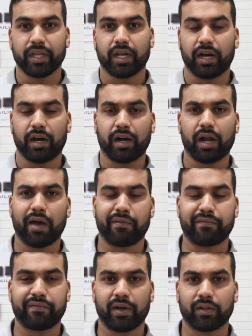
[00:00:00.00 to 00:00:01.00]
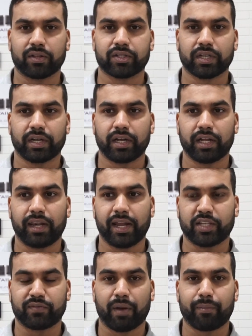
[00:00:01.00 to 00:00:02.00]
I felt
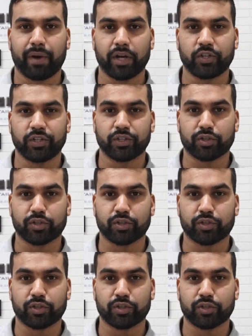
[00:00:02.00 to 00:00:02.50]
less vibrations